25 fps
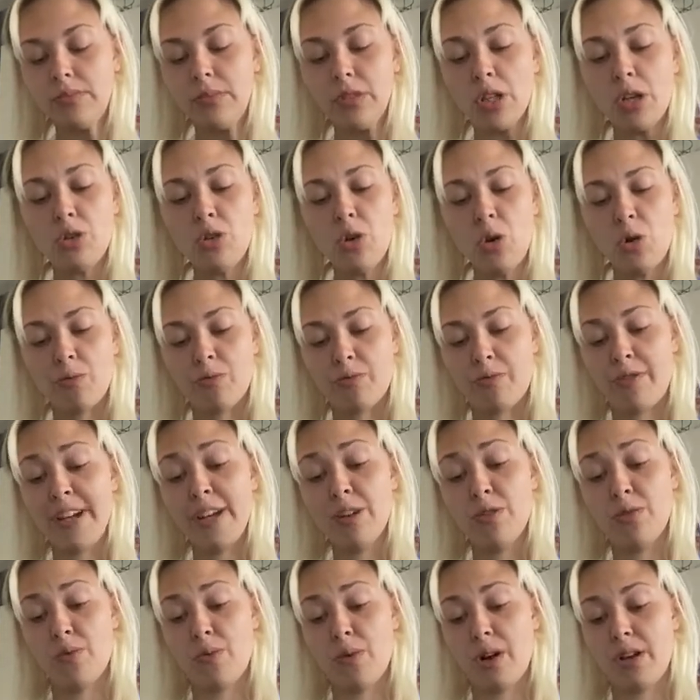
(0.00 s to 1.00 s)
Not a
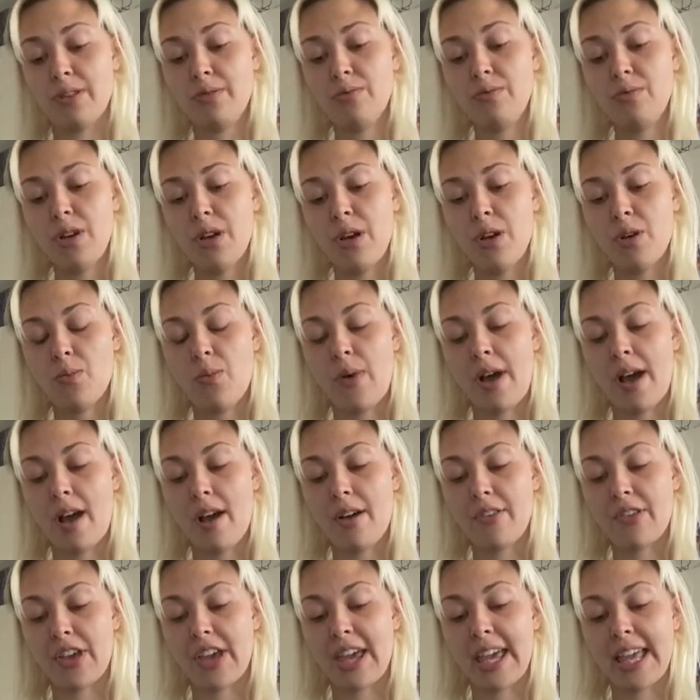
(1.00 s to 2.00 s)
real one where
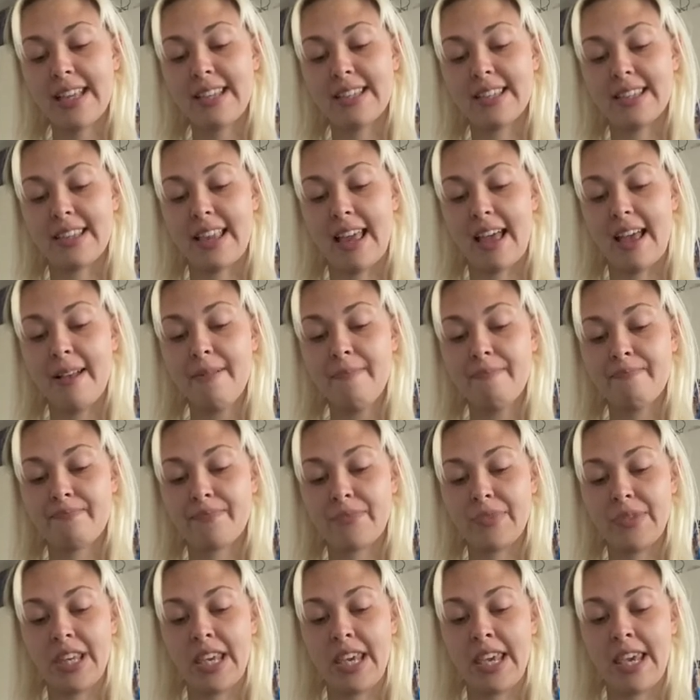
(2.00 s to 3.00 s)
other kids are there,
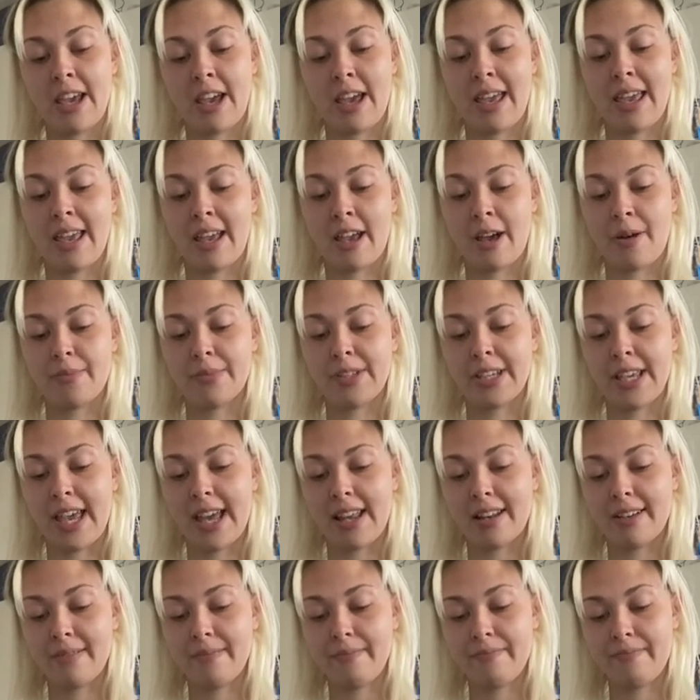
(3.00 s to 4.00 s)
he hiccuped
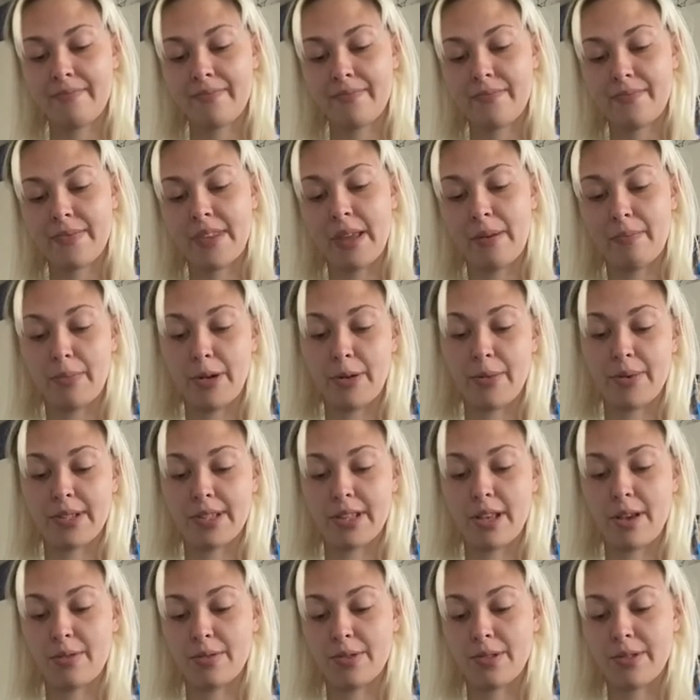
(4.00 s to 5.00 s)
again, then blew his
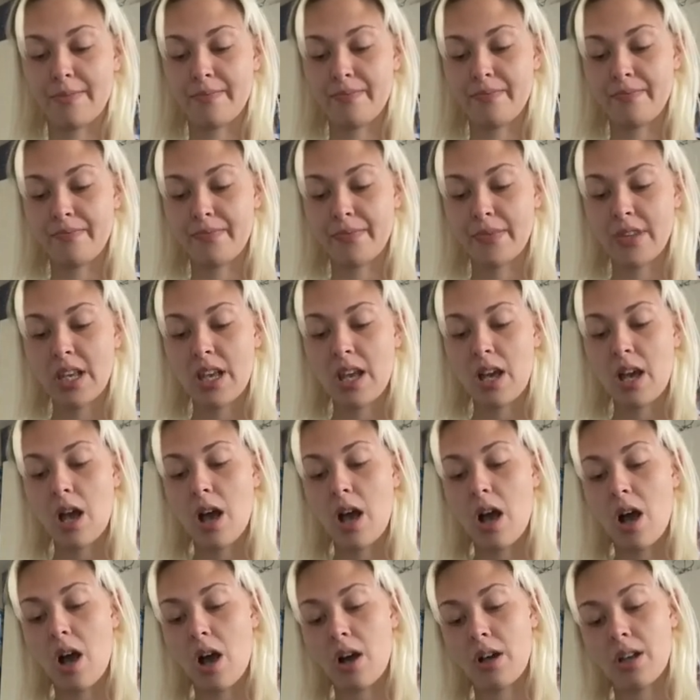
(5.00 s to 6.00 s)
nose.
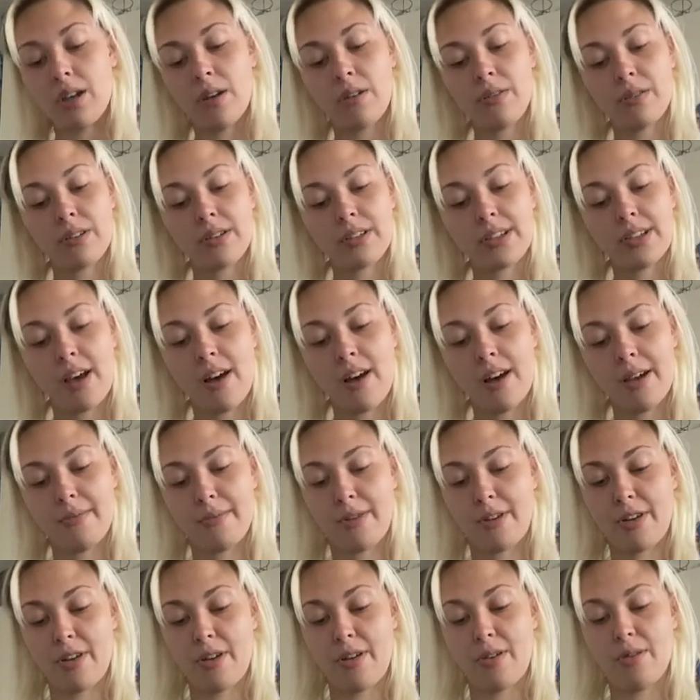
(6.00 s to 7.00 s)
A long time
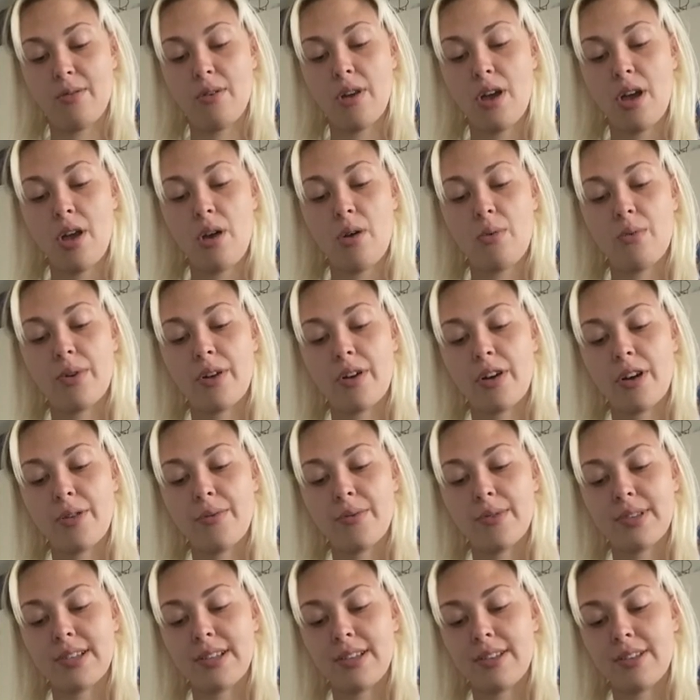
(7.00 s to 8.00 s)
ago, when I
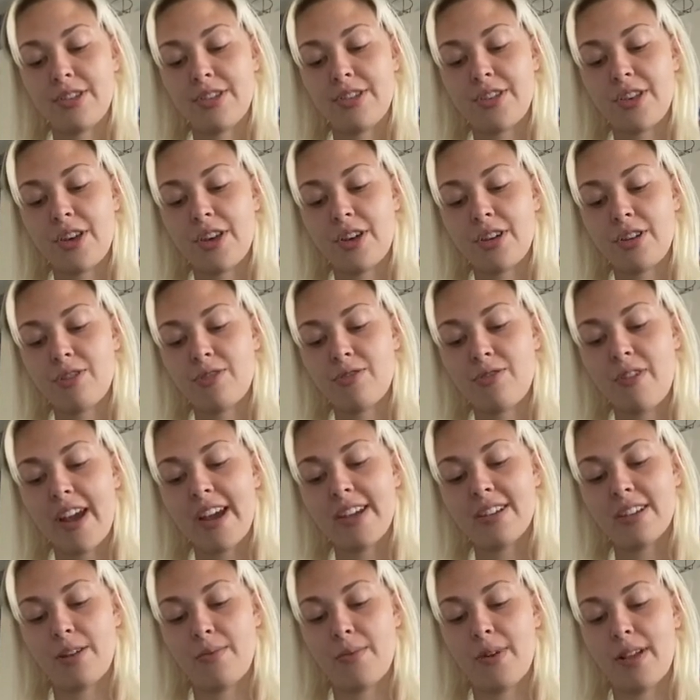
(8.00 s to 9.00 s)
was in the third
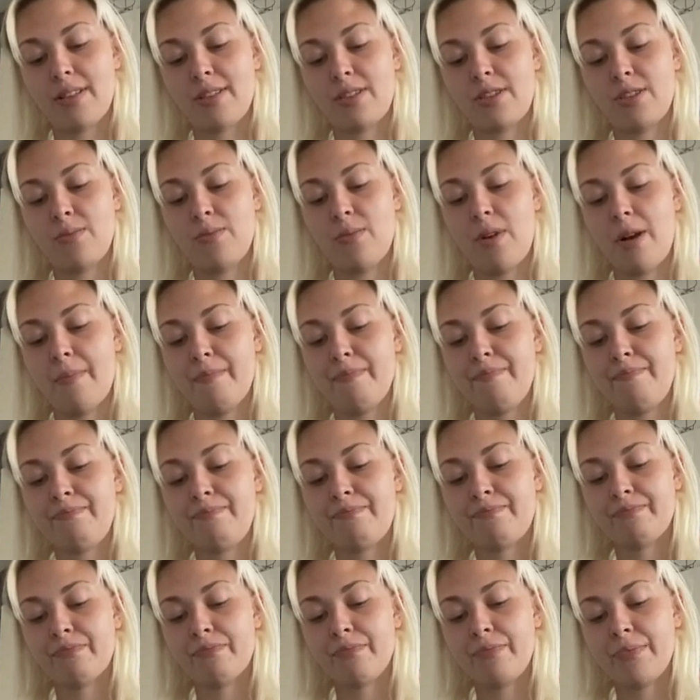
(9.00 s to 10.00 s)
grade, I went to one,
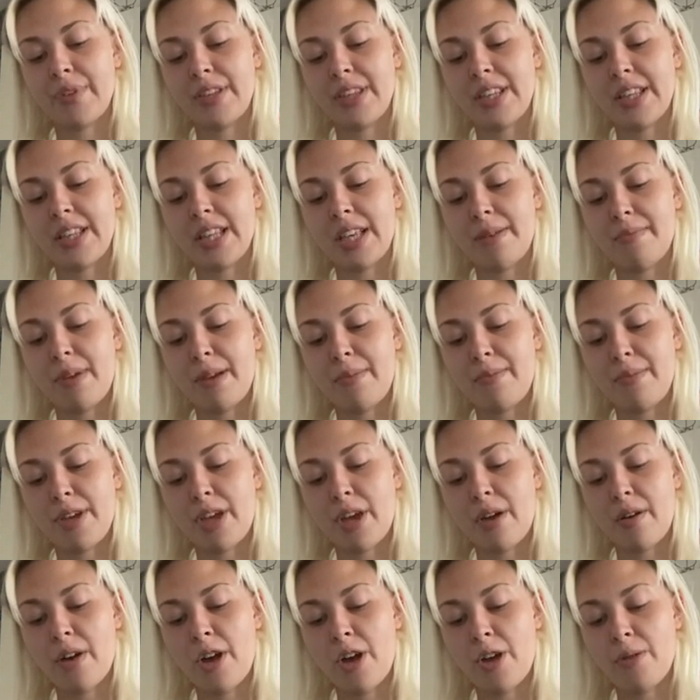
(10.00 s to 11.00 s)
but then they made me
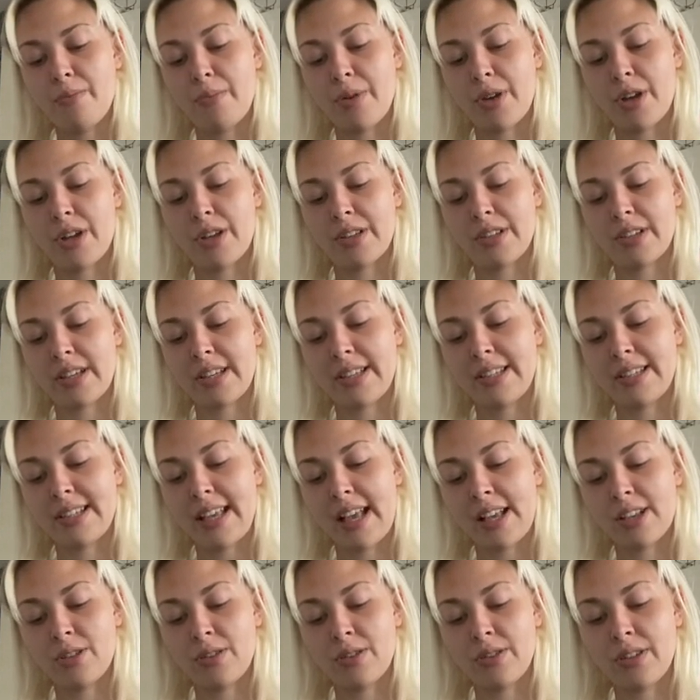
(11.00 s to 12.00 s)
go home because I
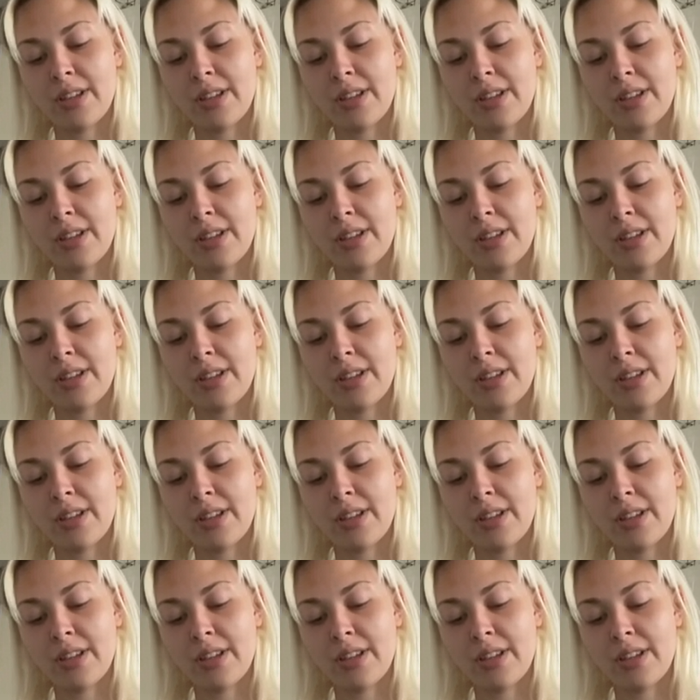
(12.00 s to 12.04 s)
sat on the